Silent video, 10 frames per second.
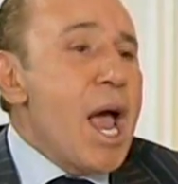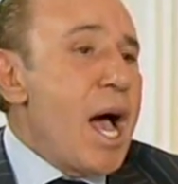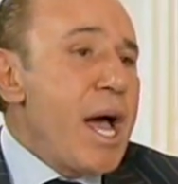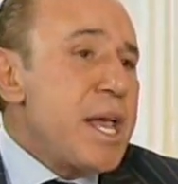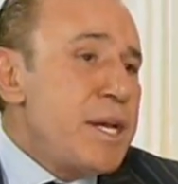
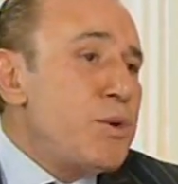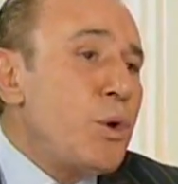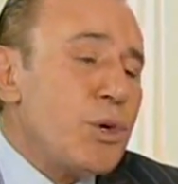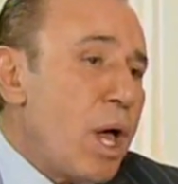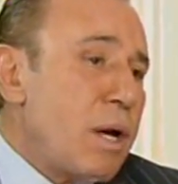I
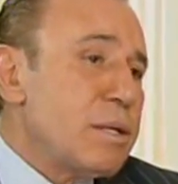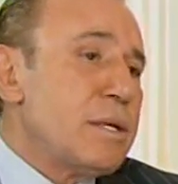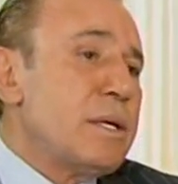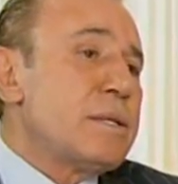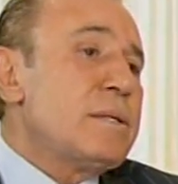no
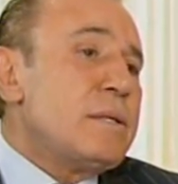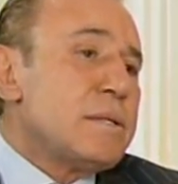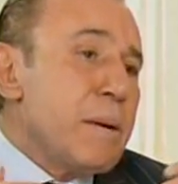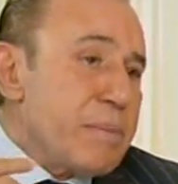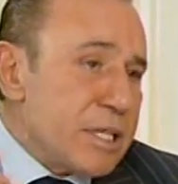longer
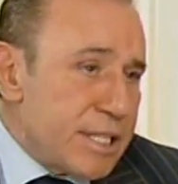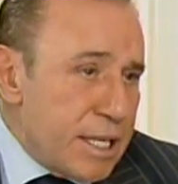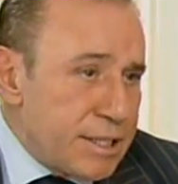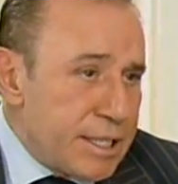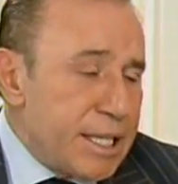
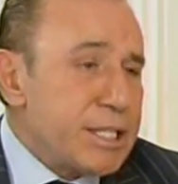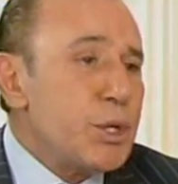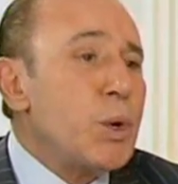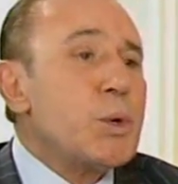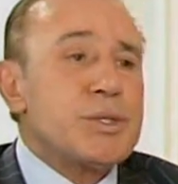represented
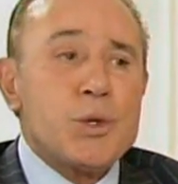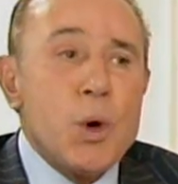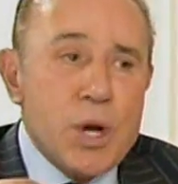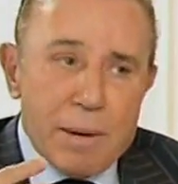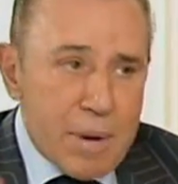or
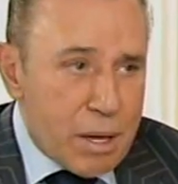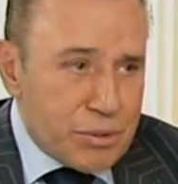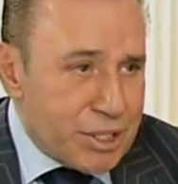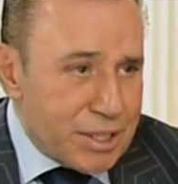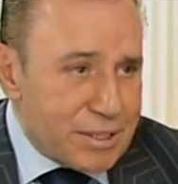talk
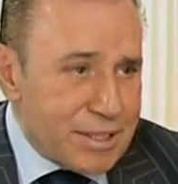about it.